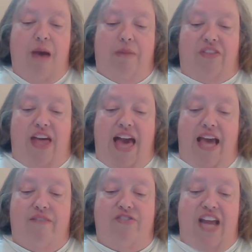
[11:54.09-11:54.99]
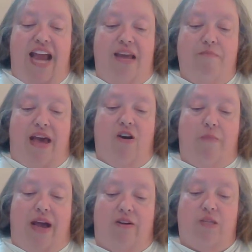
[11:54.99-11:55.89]
but the head of Danny Meadow
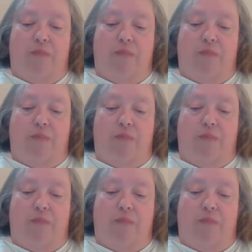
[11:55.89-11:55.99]
Mouse